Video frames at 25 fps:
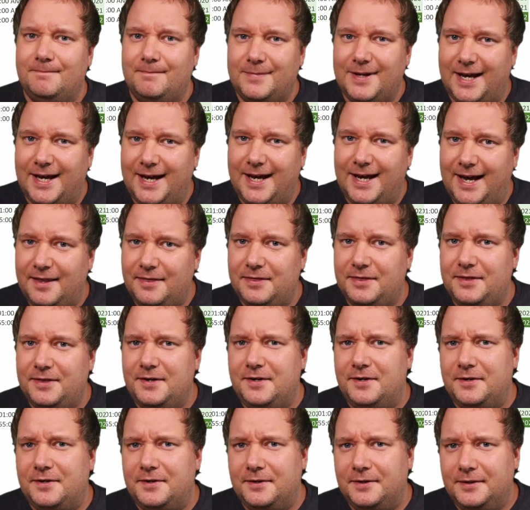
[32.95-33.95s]
had
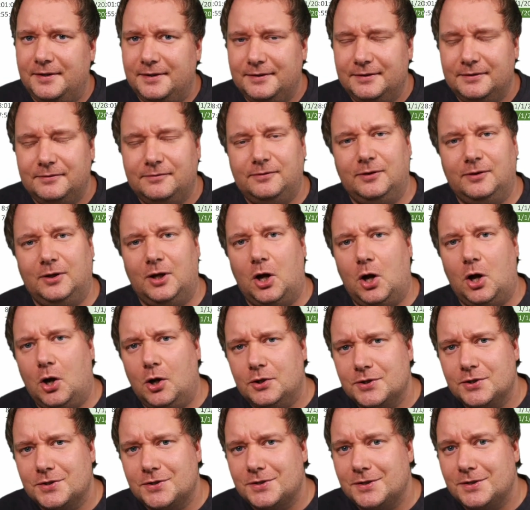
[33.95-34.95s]
their
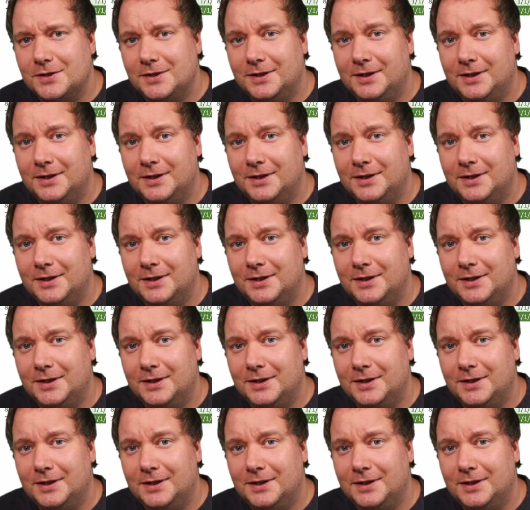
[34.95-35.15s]
flaws.